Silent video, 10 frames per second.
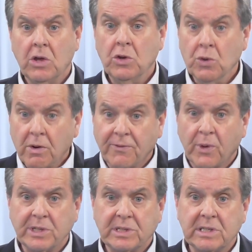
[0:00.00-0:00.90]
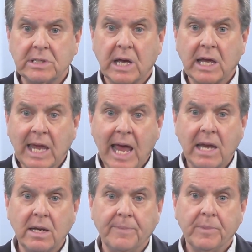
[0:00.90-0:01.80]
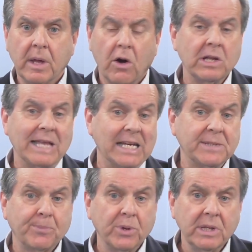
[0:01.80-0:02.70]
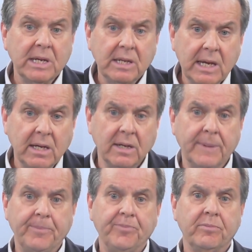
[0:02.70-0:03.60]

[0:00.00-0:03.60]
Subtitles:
your voices, again, are desperately needed.